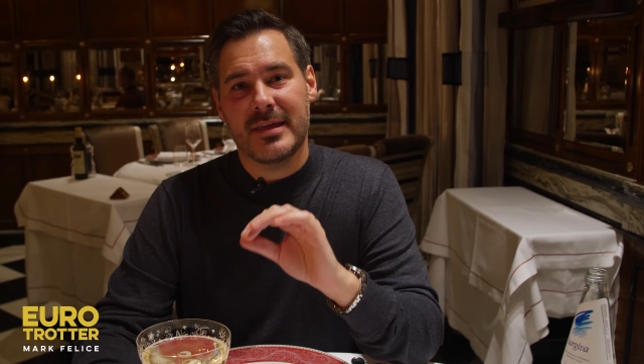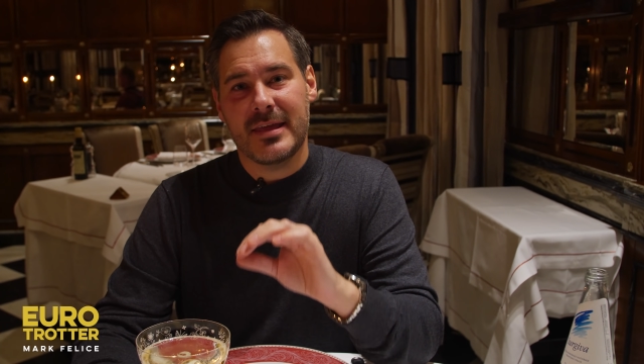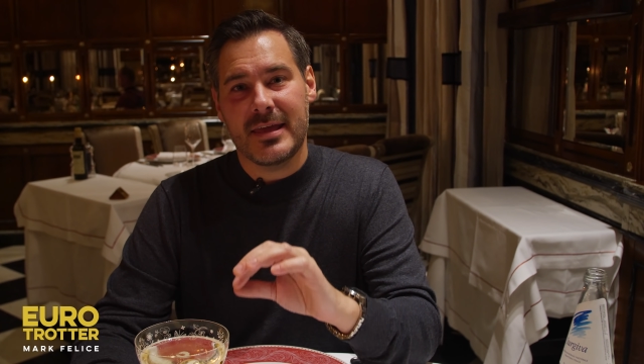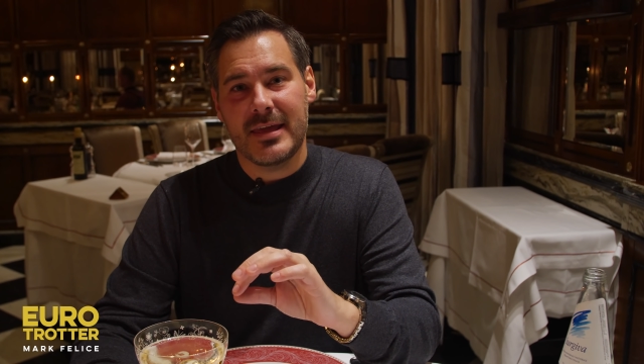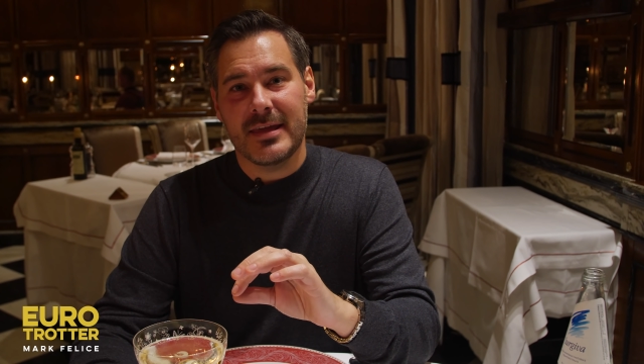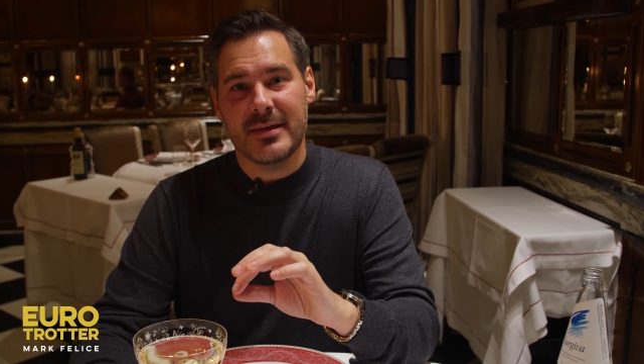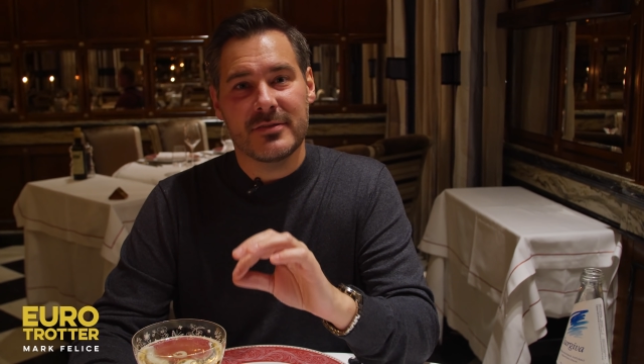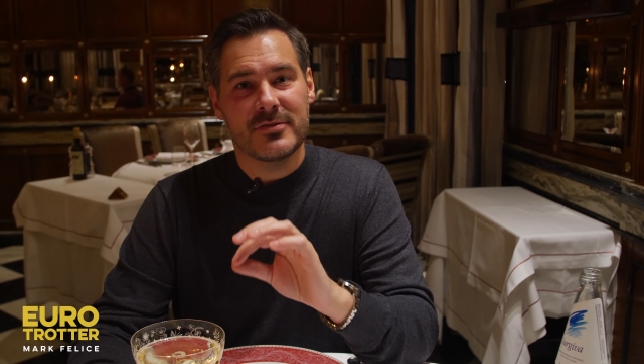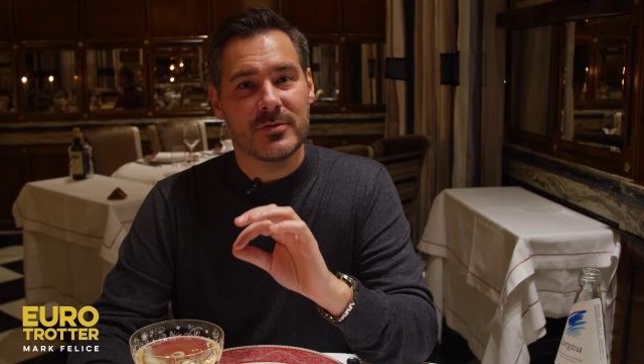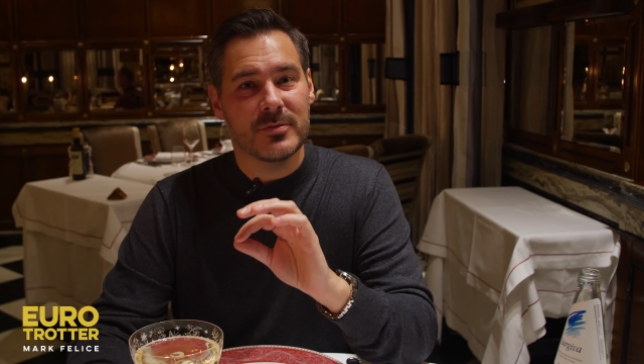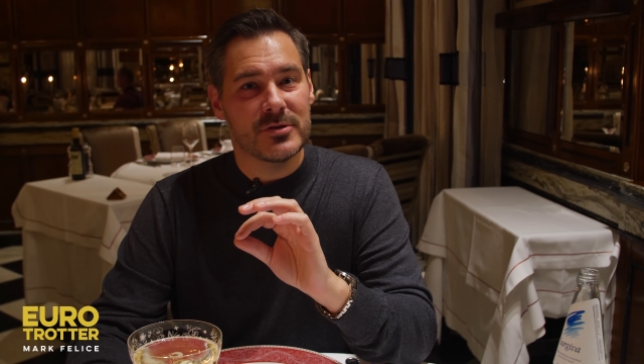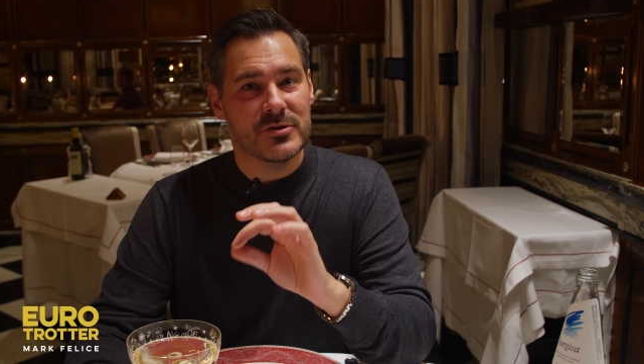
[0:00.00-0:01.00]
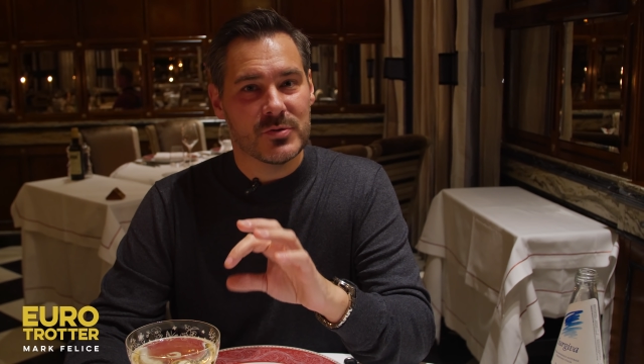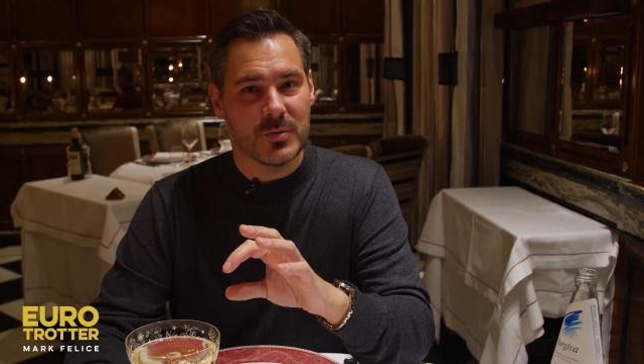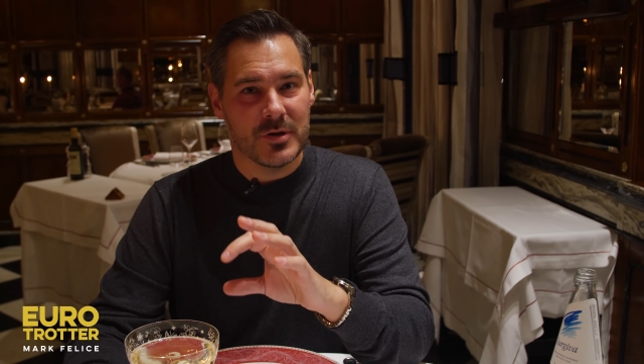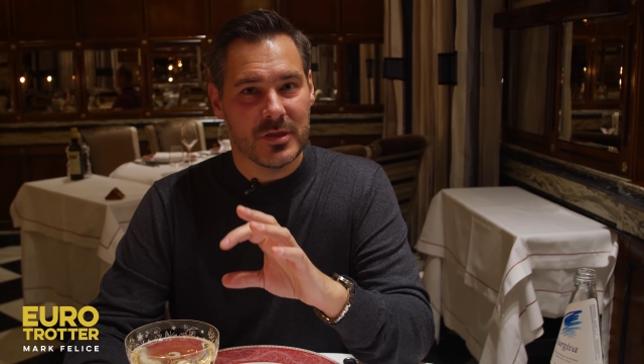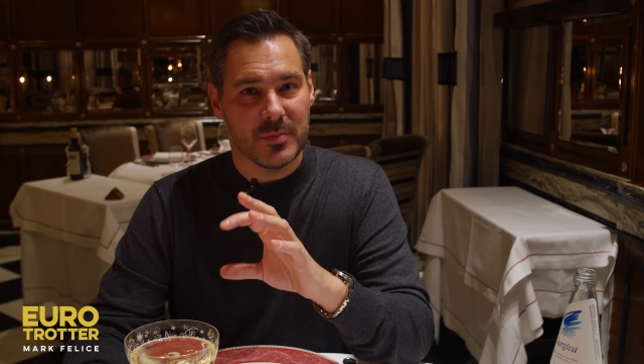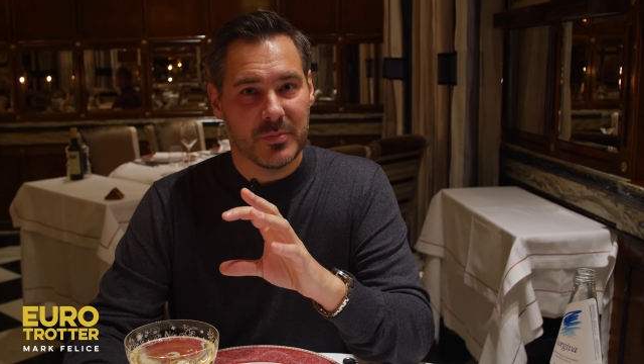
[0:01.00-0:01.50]
key to
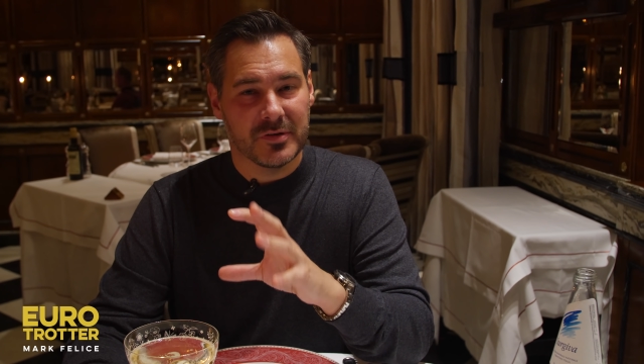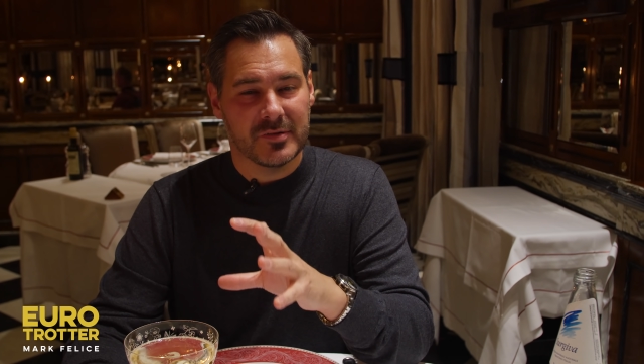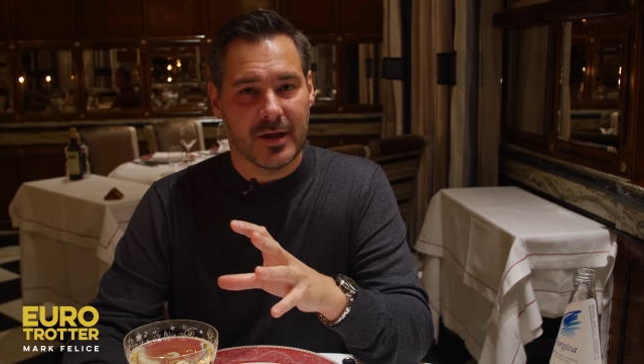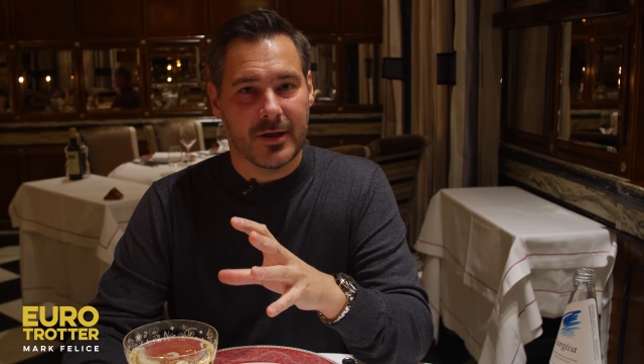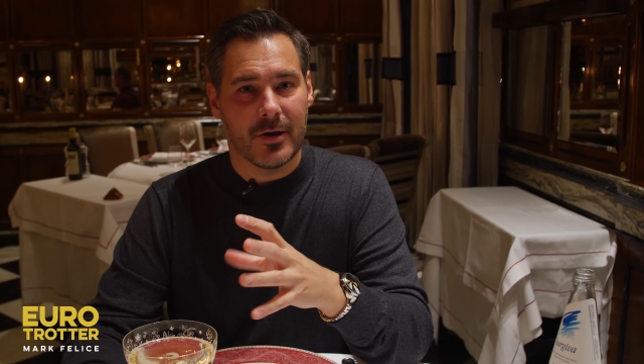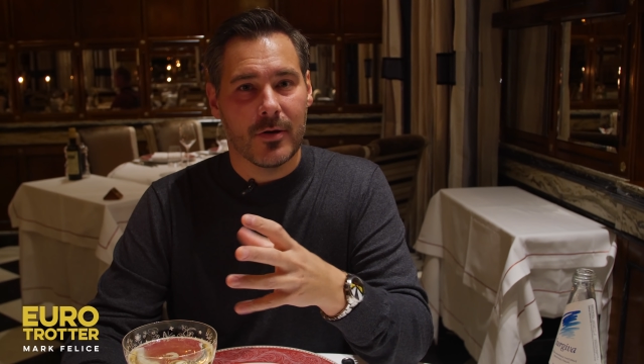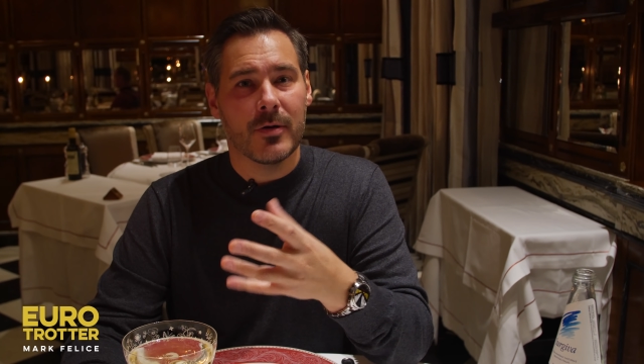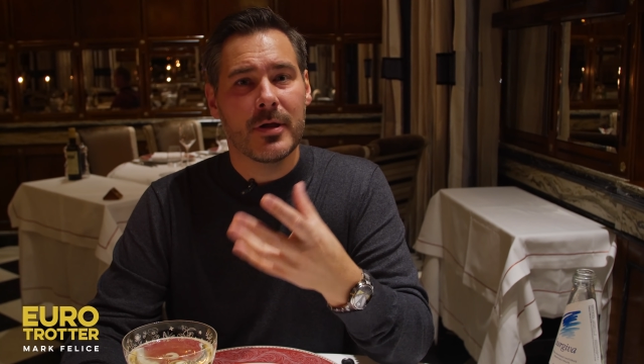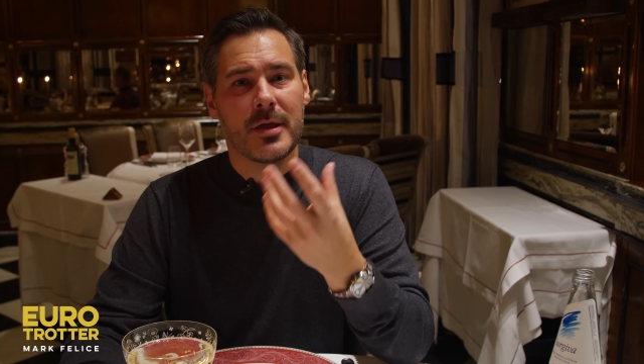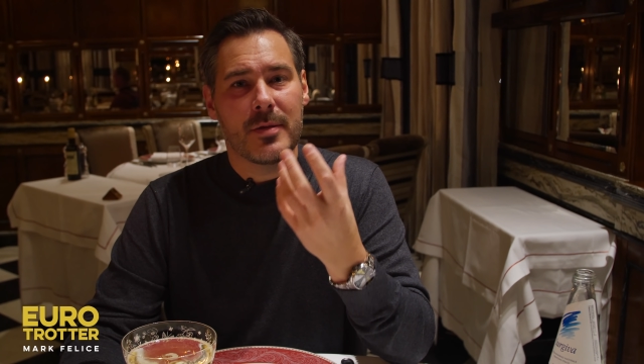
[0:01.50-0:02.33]
enjoying the Prosecco